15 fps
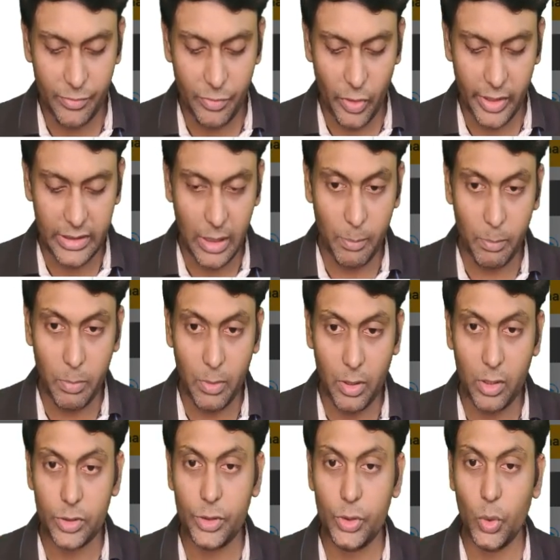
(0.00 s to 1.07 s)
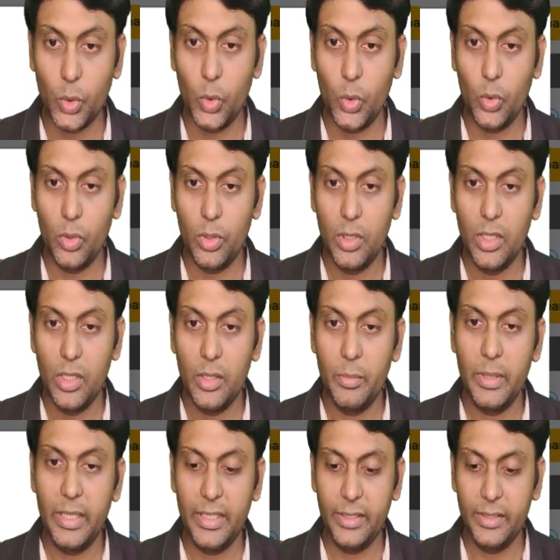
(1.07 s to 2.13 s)
For example, show
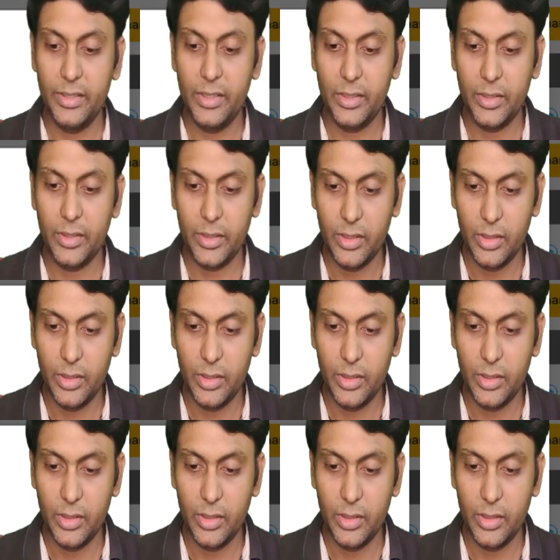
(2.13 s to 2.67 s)
me the